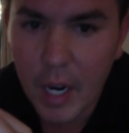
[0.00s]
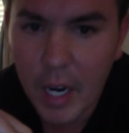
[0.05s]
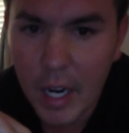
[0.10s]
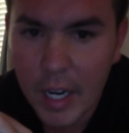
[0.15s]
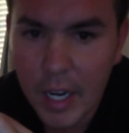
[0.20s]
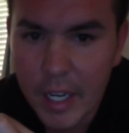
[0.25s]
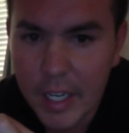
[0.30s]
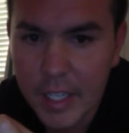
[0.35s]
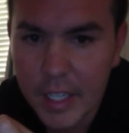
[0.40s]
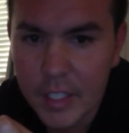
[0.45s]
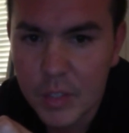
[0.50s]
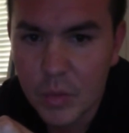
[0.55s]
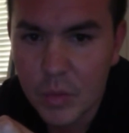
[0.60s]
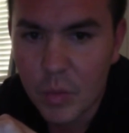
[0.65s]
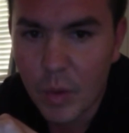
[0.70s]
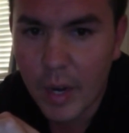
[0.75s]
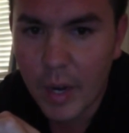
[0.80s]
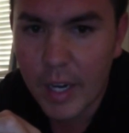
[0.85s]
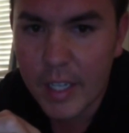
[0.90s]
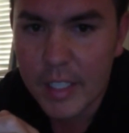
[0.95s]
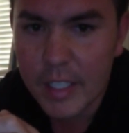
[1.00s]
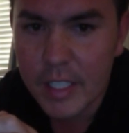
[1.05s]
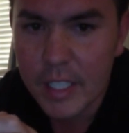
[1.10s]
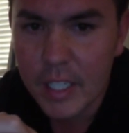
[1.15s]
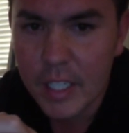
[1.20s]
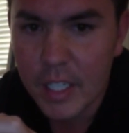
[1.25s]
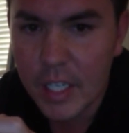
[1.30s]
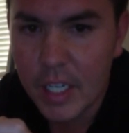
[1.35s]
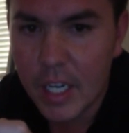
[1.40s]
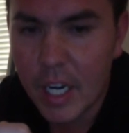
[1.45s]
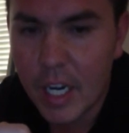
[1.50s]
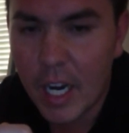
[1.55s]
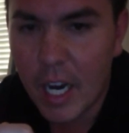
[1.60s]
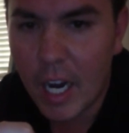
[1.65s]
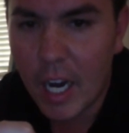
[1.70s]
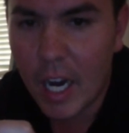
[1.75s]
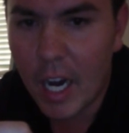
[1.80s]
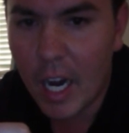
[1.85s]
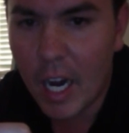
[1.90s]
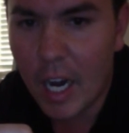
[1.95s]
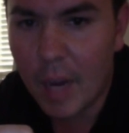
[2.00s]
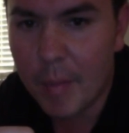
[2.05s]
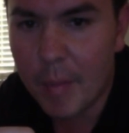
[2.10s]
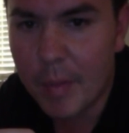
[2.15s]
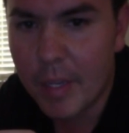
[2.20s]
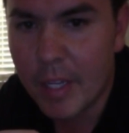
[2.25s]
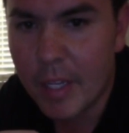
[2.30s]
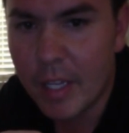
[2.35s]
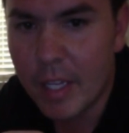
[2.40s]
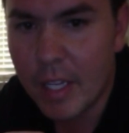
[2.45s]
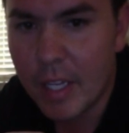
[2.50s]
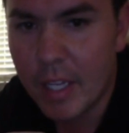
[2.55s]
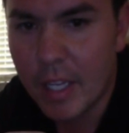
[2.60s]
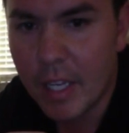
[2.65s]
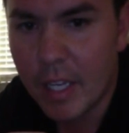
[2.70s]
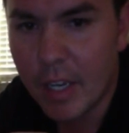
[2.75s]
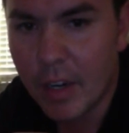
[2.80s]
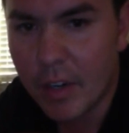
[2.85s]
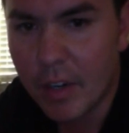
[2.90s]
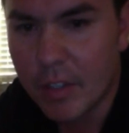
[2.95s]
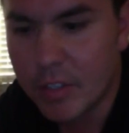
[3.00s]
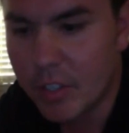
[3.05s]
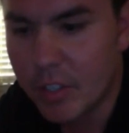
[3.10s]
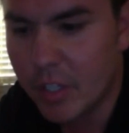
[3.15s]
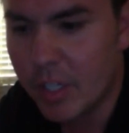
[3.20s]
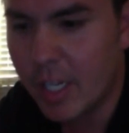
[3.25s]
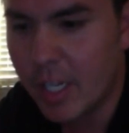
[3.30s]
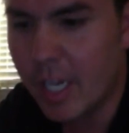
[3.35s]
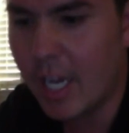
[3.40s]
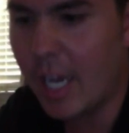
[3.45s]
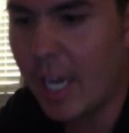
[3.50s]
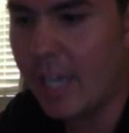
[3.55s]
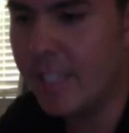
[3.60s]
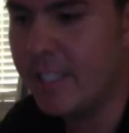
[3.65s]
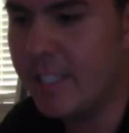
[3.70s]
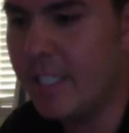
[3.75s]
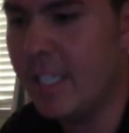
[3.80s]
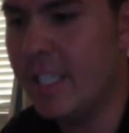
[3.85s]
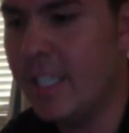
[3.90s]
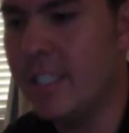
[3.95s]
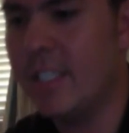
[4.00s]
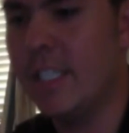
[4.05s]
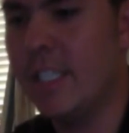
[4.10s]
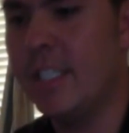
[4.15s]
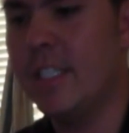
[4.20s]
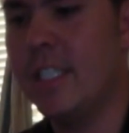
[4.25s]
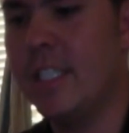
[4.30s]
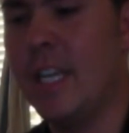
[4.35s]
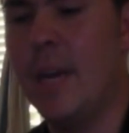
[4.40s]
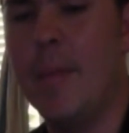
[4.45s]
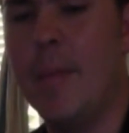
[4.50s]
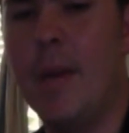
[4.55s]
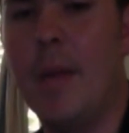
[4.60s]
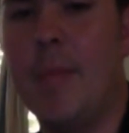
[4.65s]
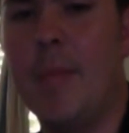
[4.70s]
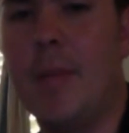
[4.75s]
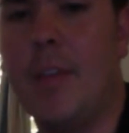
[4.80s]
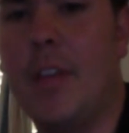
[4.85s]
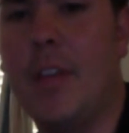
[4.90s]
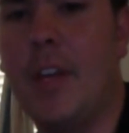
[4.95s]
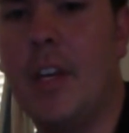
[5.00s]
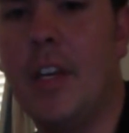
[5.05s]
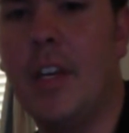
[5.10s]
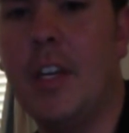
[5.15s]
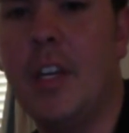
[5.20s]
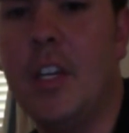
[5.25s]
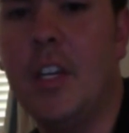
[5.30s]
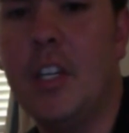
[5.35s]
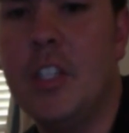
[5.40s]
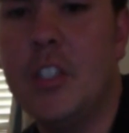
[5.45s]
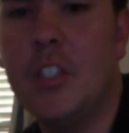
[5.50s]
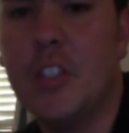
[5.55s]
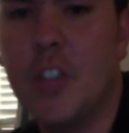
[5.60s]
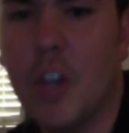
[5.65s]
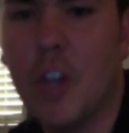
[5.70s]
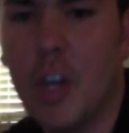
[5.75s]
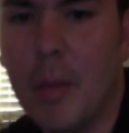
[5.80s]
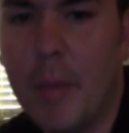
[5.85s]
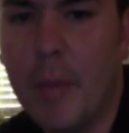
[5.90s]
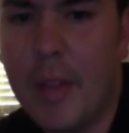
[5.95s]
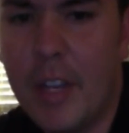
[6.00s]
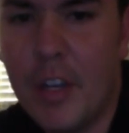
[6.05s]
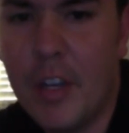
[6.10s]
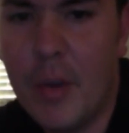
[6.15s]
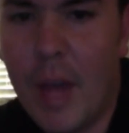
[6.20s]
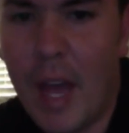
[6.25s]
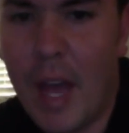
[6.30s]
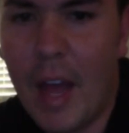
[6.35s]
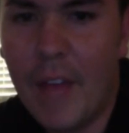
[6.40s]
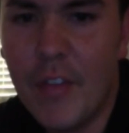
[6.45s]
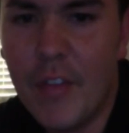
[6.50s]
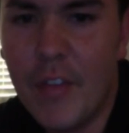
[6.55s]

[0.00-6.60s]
it is right up here. So you can kind of see it's coming up near the sternum. And then you have